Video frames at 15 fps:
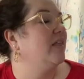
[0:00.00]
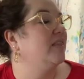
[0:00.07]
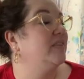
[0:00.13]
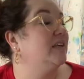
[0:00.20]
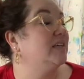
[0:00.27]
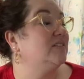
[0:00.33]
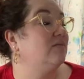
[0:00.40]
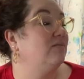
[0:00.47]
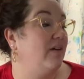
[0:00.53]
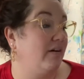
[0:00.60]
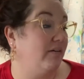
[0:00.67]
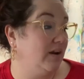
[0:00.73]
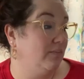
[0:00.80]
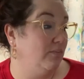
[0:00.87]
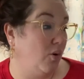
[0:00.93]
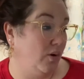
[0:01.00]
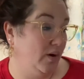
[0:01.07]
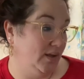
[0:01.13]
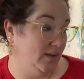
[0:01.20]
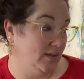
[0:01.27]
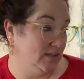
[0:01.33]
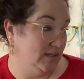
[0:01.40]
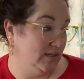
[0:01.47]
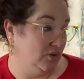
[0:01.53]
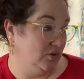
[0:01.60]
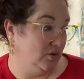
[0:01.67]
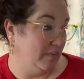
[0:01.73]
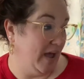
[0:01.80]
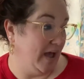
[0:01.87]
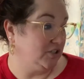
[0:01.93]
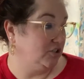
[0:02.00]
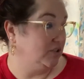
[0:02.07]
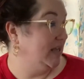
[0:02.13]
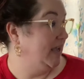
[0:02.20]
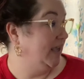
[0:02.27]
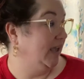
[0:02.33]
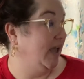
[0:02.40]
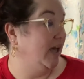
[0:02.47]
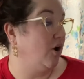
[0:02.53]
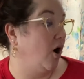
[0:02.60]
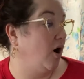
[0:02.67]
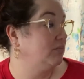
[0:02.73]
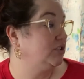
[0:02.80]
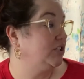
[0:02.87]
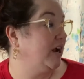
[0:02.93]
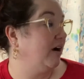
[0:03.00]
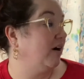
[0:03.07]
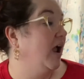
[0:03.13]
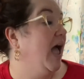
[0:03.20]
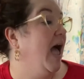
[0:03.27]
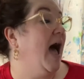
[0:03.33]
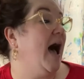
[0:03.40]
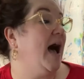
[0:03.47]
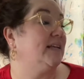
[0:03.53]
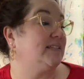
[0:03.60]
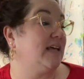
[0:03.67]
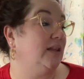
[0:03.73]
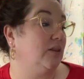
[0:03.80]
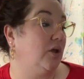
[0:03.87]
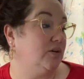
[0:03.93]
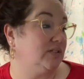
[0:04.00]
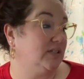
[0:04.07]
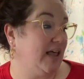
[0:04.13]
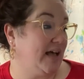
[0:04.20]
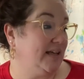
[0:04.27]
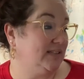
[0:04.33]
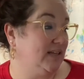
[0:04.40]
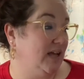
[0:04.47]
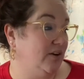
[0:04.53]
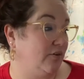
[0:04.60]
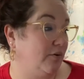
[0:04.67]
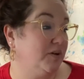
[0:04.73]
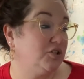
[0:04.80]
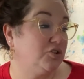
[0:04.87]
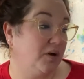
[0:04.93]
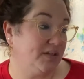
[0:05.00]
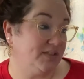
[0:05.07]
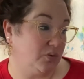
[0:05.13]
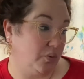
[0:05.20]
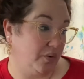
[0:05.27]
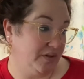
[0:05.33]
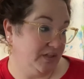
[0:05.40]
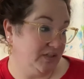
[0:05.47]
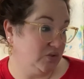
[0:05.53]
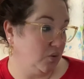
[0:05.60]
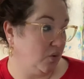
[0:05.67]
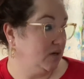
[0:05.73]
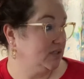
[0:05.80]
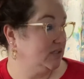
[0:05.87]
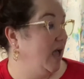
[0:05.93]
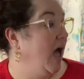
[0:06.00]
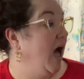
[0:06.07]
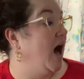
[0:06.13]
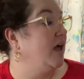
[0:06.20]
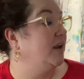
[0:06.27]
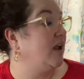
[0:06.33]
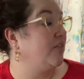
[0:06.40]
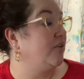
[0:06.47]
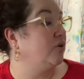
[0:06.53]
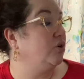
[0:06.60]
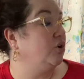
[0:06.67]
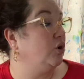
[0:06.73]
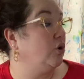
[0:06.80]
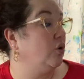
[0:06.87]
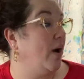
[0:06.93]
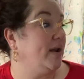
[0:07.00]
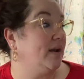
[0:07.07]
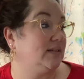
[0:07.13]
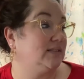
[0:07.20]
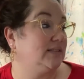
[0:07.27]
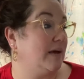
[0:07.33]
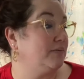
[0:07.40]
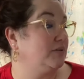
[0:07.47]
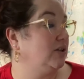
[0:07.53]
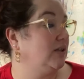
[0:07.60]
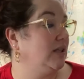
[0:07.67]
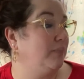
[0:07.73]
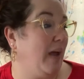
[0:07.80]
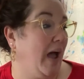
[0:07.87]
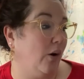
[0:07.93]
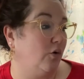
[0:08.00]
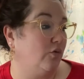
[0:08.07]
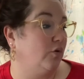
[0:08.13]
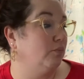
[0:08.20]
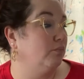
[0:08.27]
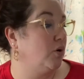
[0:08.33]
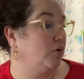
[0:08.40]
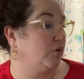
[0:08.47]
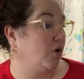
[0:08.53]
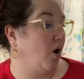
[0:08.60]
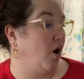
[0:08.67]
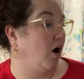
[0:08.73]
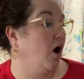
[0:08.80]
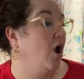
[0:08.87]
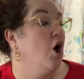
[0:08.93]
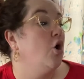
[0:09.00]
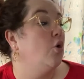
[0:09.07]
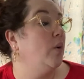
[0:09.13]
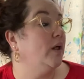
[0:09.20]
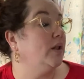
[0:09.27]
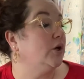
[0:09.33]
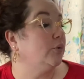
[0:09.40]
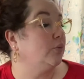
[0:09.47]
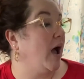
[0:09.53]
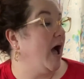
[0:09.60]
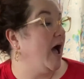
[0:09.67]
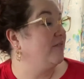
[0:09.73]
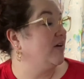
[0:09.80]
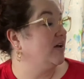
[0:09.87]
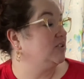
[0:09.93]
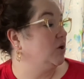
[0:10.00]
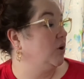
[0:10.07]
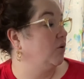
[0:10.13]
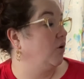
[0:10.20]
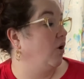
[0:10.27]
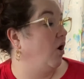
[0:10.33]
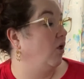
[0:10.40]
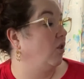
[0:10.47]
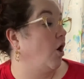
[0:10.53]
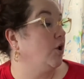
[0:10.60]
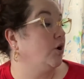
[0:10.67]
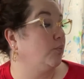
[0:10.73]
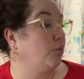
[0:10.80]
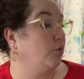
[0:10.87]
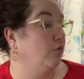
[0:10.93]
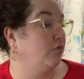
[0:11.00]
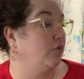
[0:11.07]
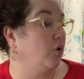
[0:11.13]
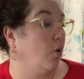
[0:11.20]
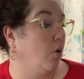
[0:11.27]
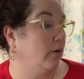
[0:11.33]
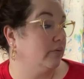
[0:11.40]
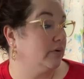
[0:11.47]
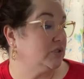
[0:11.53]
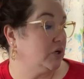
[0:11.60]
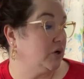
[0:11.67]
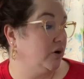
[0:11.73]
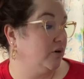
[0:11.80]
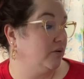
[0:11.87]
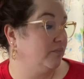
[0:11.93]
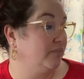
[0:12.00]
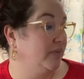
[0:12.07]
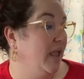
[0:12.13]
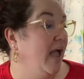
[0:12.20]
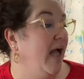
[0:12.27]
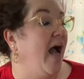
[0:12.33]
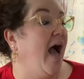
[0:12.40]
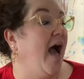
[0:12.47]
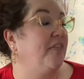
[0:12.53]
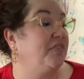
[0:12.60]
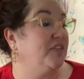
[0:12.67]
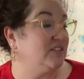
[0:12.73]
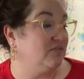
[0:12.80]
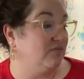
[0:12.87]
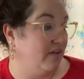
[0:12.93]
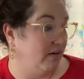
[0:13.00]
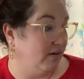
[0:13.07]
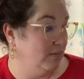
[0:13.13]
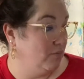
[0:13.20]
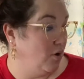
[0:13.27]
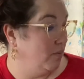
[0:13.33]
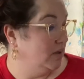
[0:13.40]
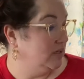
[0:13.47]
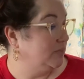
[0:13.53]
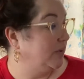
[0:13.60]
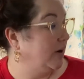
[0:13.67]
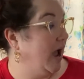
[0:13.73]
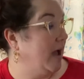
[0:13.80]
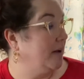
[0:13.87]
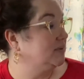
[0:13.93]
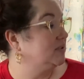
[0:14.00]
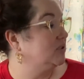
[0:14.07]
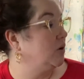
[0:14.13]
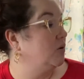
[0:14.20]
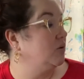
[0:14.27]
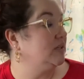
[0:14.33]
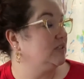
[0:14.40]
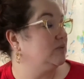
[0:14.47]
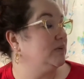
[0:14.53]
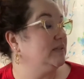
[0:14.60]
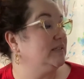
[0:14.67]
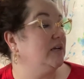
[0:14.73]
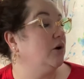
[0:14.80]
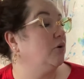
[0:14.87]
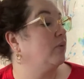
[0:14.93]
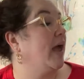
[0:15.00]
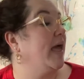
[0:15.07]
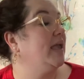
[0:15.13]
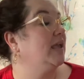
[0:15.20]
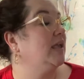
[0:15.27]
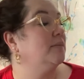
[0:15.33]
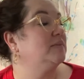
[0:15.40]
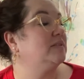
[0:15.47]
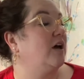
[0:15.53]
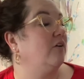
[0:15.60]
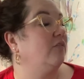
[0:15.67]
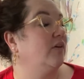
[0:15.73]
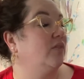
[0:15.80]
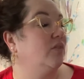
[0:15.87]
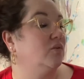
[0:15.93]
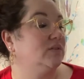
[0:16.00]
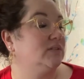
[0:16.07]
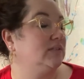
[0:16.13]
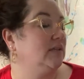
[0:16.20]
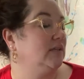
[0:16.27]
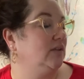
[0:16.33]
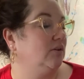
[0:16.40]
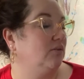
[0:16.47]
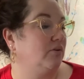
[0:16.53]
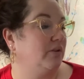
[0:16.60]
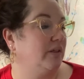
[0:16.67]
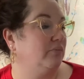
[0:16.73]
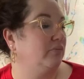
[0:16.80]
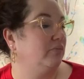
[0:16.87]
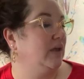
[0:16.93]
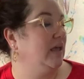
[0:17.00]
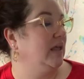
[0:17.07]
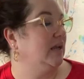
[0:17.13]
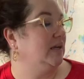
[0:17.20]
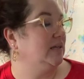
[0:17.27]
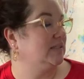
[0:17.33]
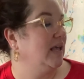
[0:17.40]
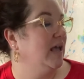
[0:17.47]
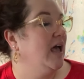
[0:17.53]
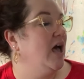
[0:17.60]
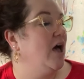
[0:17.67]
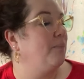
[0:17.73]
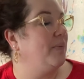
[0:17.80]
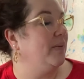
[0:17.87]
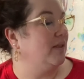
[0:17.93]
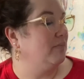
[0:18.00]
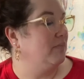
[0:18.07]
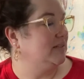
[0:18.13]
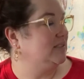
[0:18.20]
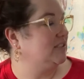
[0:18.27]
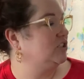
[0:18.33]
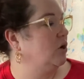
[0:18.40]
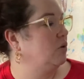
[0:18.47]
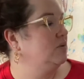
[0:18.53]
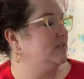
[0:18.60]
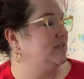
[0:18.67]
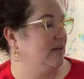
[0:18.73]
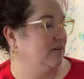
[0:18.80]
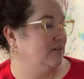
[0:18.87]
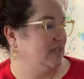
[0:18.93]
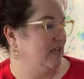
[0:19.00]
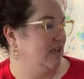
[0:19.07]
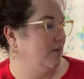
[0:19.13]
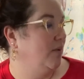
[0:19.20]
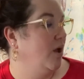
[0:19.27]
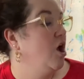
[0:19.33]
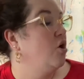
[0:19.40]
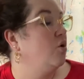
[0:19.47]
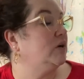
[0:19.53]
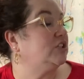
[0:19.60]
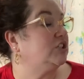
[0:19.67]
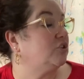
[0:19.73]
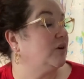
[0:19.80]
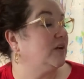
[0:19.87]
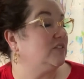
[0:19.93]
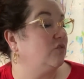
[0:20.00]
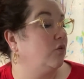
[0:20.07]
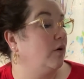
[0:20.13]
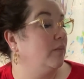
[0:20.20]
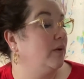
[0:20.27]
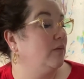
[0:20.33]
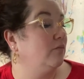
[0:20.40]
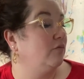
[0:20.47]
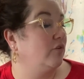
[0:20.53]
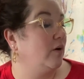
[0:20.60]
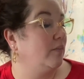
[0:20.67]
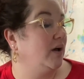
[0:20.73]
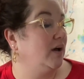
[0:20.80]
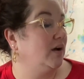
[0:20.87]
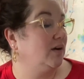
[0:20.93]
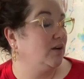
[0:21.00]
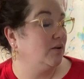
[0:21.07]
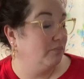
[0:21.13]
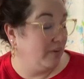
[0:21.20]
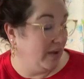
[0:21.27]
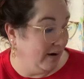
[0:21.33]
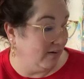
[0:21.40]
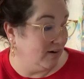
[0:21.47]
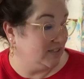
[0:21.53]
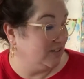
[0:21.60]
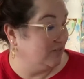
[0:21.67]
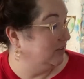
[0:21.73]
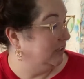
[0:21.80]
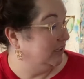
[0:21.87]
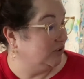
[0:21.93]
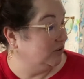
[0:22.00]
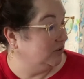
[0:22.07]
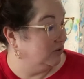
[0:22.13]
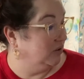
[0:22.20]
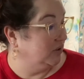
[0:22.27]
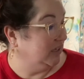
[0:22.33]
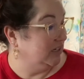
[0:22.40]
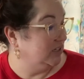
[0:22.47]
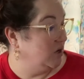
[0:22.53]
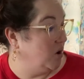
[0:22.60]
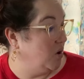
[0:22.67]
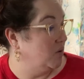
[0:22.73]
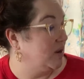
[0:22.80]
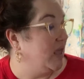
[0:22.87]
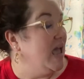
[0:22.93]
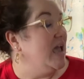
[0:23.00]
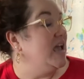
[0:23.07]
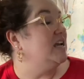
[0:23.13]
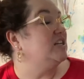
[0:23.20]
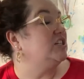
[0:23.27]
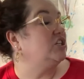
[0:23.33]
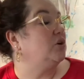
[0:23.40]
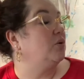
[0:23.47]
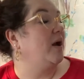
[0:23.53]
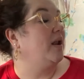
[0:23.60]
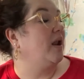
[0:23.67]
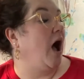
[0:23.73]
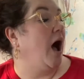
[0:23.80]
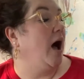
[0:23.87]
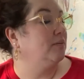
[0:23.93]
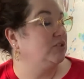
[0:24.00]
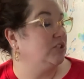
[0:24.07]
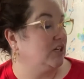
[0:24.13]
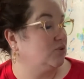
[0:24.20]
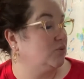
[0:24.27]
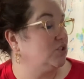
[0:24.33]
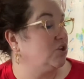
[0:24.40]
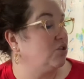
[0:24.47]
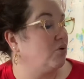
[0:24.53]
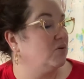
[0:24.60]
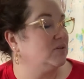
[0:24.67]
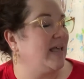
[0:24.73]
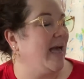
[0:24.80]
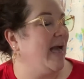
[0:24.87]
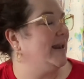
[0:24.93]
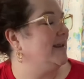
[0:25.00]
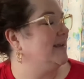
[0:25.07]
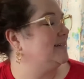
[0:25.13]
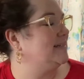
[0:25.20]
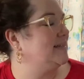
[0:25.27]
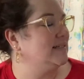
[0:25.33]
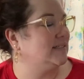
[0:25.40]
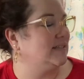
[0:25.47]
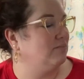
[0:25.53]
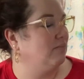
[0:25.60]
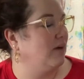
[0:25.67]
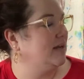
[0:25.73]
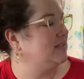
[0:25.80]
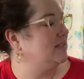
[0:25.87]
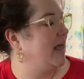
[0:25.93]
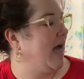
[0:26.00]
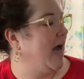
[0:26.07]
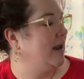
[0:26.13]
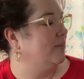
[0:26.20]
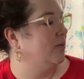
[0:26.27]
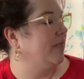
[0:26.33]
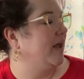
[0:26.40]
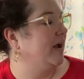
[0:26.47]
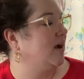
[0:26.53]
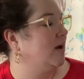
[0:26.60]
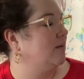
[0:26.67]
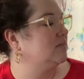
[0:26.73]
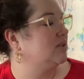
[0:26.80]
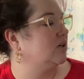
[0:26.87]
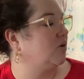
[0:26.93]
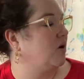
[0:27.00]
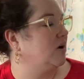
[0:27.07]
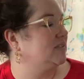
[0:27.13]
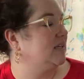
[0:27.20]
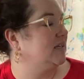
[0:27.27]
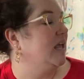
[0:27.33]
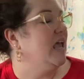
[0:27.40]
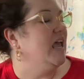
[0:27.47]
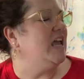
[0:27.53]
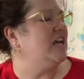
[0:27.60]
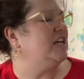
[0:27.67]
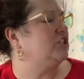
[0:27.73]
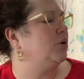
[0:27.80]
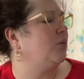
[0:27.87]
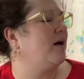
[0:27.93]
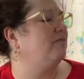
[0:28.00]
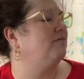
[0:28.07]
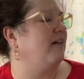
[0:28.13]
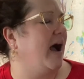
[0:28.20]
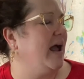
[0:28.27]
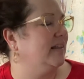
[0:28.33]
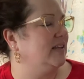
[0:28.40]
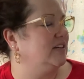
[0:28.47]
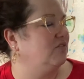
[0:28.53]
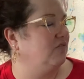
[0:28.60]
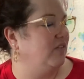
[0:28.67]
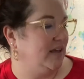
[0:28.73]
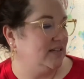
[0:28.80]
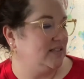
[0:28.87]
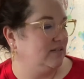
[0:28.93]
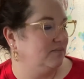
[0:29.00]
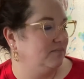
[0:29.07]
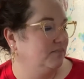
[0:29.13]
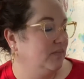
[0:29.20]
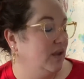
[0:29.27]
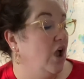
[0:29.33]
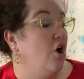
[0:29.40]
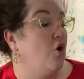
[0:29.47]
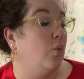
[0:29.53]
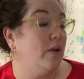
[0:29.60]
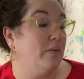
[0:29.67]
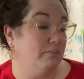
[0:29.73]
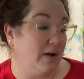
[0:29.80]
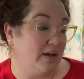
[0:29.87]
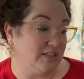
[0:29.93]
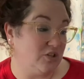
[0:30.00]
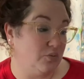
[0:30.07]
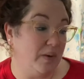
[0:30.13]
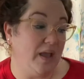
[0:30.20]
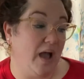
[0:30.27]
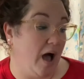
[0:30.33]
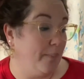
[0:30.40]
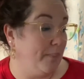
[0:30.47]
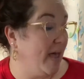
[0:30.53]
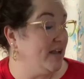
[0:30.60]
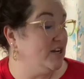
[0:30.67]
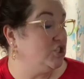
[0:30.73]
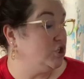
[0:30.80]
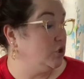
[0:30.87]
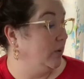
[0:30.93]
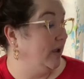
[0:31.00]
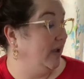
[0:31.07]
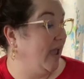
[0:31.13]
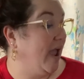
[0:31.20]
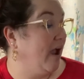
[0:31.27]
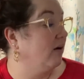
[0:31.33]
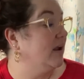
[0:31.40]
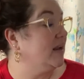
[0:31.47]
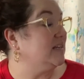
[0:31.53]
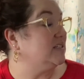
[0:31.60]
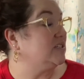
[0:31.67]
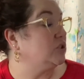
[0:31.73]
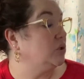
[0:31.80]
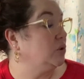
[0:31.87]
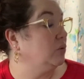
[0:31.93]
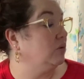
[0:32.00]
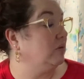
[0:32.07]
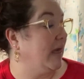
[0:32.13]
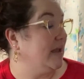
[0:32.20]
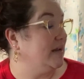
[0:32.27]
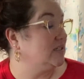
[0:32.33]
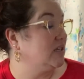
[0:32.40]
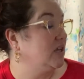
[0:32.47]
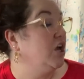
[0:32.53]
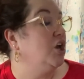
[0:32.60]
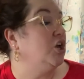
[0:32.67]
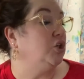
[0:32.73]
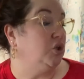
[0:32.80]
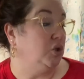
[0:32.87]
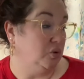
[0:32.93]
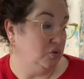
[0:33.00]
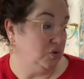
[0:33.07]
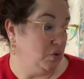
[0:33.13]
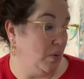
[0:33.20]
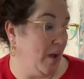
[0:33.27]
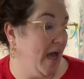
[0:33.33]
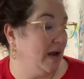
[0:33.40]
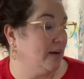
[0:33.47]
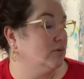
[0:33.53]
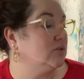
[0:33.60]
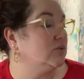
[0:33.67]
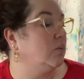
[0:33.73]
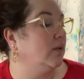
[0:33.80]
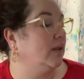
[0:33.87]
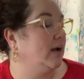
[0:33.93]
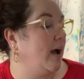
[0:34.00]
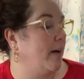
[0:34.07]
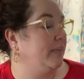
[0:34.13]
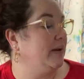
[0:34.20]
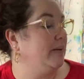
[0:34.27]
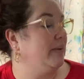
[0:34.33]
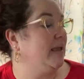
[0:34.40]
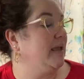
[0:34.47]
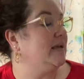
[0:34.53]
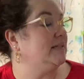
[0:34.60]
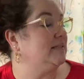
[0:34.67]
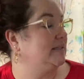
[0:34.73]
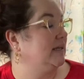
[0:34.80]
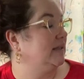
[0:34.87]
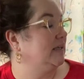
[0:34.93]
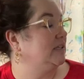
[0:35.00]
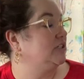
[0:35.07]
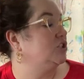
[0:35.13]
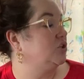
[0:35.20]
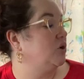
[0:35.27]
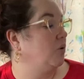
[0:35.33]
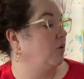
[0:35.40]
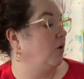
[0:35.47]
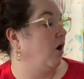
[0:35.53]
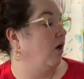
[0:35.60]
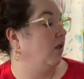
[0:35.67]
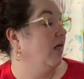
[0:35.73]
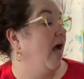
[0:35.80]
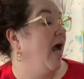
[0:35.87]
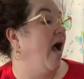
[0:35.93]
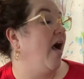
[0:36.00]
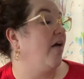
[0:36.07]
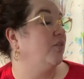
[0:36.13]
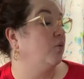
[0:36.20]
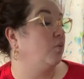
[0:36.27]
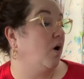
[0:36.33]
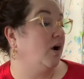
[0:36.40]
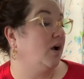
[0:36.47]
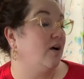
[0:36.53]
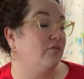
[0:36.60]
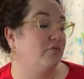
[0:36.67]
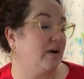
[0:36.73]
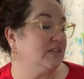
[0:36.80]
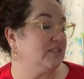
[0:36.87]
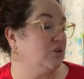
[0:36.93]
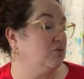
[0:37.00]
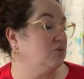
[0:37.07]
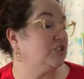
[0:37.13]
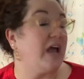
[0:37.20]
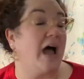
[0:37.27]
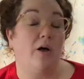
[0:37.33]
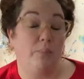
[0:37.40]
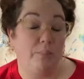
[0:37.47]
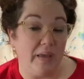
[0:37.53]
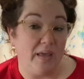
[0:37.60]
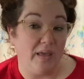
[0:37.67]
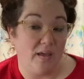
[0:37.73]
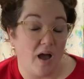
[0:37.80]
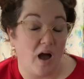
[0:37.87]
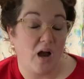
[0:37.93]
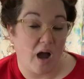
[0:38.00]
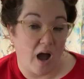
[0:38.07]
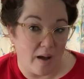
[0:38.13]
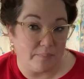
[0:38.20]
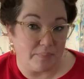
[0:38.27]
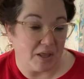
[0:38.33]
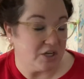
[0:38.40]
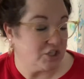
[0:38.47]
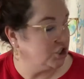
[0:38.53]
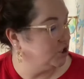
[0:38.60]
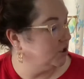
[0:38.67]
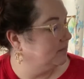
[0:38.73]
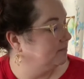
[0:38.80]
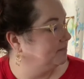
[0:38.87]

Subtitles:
"This very morning," continued the badger, taking an armchair, "as I learned last night from a trustworthy source, another new and exceptionally powerful motor car will arrive at Toad Hall on approval or return. At this very moment, perhaps Toad is busy arraying himself in those singularly hideous habiliments so dear to him, which transform him from a comparatively good-looking toad into an object which throws any decent-minded animal that comes across it into a violent fit. We must be up and doing ere it is too late. You two animals will accompany me instantly to Toad Hall, and the work of rescue shall be accomplished."